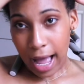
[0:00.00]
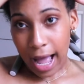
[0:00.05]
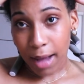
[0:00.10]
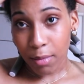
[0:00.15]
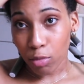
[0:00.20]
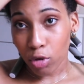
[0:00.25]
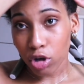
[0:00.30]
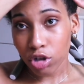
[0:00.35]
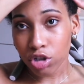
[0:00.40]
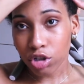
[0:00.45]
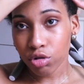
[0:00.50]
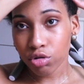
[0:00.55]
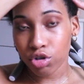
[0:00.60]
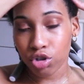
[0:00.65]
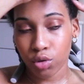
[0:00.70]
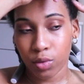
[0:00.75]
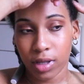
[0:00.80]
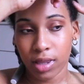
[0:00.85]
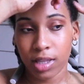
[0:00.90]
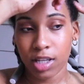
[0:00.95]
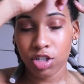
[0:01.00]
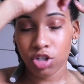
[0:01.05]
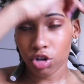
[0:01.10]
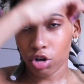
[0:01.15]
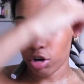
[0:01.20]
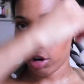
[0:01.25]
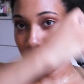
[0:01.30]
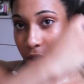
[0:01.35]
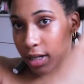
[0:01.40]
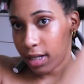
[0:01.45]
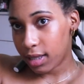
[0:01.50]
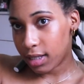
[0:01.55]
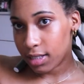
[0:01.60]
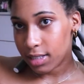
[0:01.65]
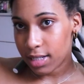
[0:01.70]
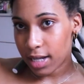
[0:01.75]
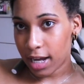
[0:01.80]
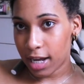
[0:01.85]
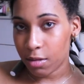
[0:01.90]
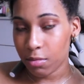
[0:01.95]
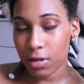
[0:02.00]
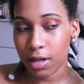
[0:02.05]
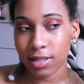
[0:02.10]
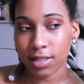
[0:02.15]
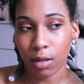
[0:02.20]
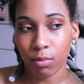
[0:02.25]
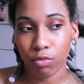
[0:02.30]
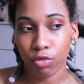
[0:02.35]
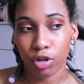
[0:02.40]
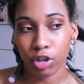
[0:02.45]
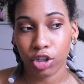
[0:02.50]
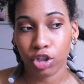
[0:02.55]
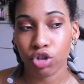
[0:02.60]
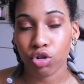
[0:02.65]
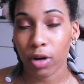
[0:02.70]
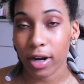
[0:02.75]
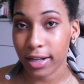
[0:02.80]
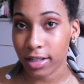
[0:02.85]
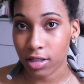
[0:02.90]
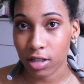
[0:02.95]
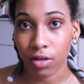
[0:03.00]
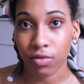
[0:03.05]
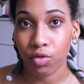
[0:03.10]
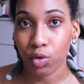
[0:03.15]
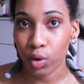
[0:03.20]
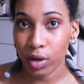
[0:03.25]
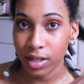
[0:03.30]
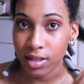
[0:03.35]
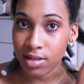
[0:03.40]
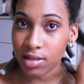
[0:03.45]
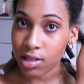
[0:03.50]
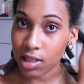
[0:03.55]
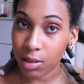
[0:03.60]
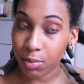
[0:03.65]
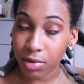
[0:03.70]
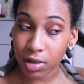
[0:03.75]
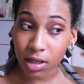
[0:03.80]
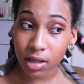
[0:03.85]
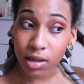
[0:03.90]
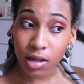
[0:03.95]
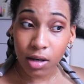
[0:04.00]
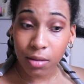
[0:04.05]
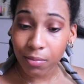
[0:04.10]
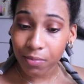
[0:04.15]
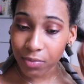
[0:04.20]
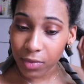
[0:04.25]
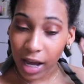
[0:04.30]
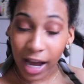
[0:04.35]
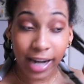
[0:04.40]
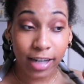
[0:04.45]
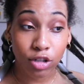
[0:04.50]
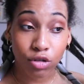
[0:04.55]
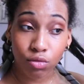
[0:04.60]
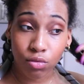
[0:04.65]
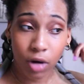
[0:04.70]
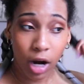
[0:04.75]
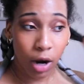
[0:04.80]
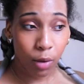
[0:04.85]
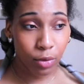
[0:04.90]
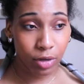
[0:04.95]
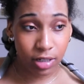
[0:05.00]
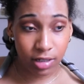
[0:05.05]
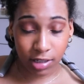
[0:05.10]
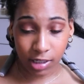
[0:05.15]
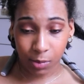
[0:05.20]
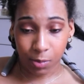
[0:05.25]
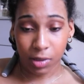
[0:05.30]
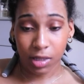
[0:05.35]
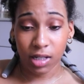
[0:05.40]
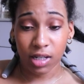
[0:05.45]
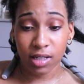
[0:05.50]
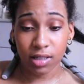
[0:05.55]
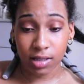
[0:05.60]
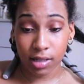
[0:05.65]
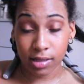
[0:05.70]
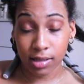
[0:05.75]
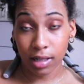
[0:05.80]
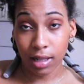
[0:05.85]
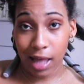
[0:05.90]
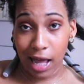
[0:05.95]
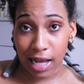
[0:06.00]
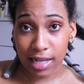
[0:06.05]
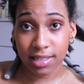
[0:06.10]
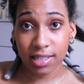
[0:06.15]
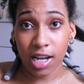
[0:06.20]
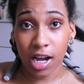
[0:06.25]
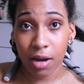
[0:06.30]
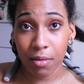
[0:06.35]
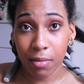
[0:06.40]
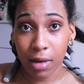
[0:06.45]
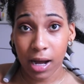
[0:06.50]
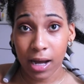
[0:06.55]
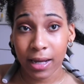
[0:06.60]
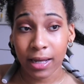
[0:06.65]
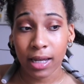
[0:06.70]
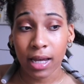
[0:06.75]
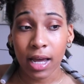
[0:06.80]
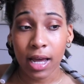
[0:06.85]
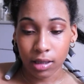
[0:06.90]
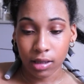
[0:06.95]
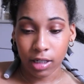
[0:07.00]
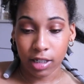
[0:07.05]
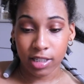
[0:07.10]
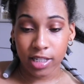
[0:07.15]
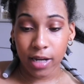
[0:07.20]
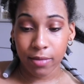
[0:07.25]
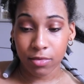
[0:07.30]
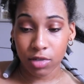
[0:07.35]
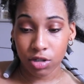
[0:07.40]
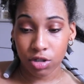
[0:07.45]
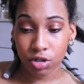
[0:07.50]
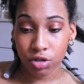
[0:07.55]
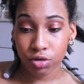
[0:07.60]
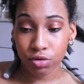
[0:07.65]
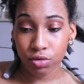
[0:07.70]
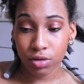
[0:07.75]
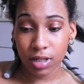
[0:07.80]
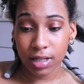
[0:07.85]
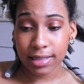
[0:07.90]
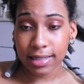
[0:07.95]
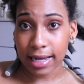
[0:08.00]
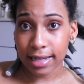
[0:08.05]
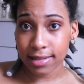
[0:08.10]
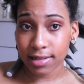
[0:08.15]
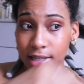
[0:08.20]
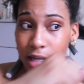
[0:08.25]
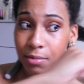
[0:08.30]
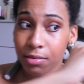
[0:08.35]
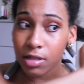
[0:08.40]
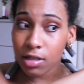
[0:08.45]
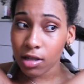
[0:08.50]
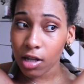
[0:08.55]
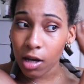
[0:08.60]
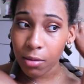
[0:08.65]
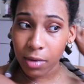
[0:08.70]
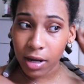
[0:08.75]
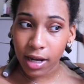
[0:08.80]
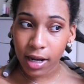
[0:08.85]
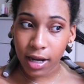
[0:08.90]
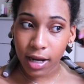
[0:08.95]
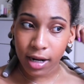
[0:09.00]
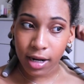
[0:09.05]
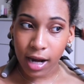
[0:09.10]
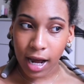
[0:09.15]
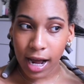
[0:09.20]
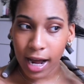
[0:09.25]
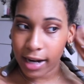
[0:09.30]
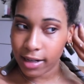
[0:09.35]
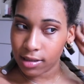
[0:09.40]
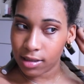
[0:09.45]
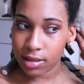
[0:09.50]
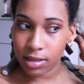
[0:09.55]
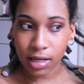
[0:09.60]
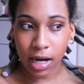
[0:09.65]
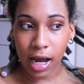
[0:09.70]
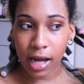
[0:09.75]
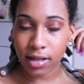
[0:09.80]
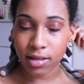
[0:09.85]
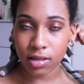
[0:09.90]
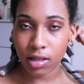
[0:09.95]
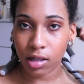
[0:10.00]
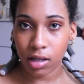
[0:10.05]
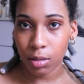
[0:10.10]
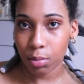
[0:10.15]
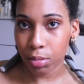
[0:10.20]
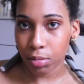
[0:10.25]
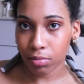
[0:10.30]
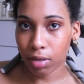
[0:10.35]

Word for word: I'm also doing these early in the day because I'm really trying to avoid sleeping in them. I do not want to sleep in these because the last time I attempted to do these, I slept in them and I did not sleep.